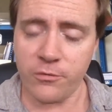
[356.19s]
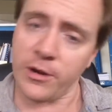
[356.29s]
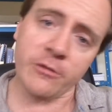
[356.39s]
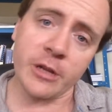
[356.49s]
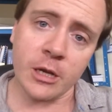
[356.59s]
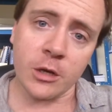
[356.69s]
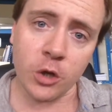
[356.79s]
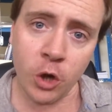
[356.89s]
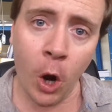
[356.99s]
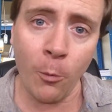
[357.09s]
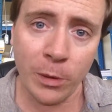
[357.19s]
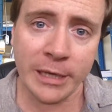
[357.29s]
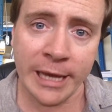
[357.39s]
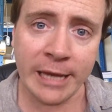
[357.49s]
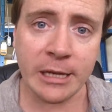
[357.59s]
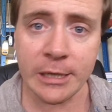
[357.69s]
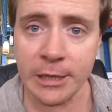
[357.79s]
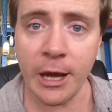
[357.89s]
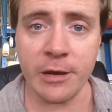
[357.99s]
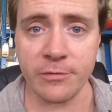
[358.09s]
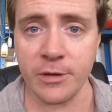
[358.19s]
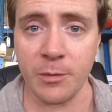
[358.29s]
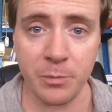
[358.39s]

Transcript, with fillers: very complicated life